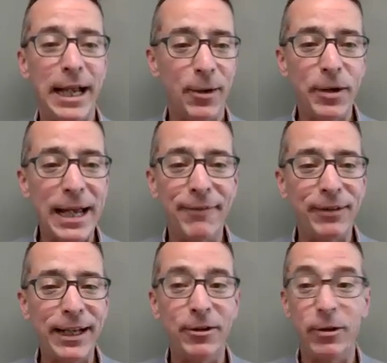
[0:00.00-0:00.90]
an hour and a
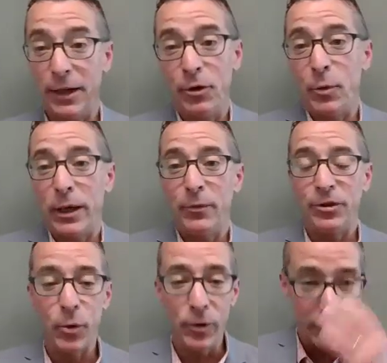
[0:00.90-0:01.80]
half later, I don't know where I
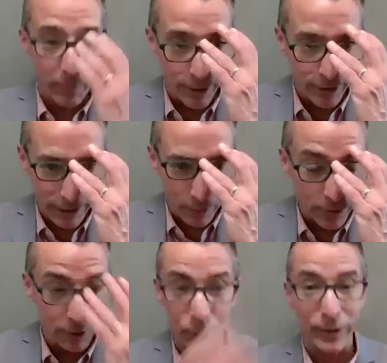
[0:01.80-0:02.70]
was going. Apparently, I
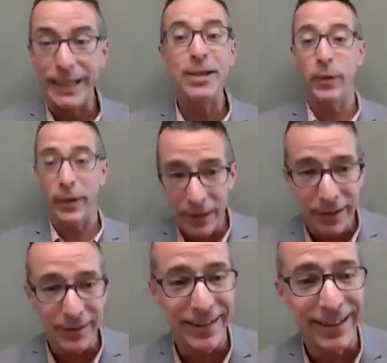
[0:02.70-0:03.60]
wasn't going anywhere
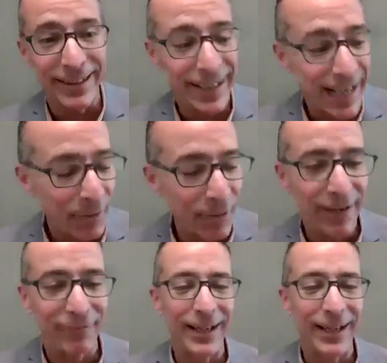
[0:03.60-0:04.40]
because then an hour and a half